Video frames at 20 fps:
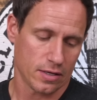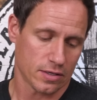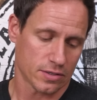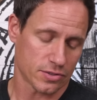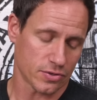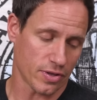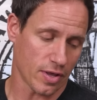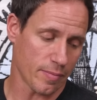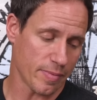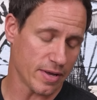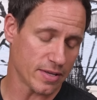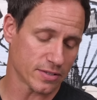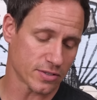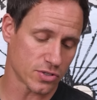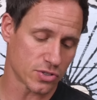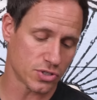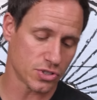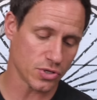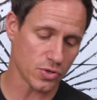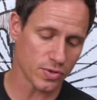So that means
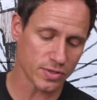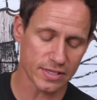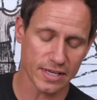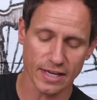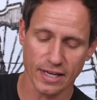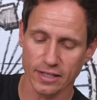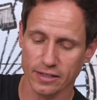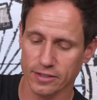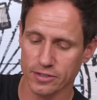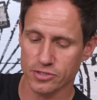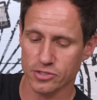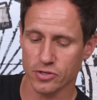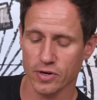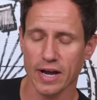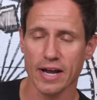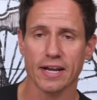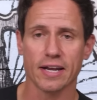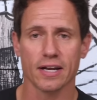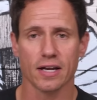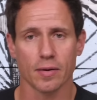as soon as I get this
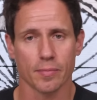grain in,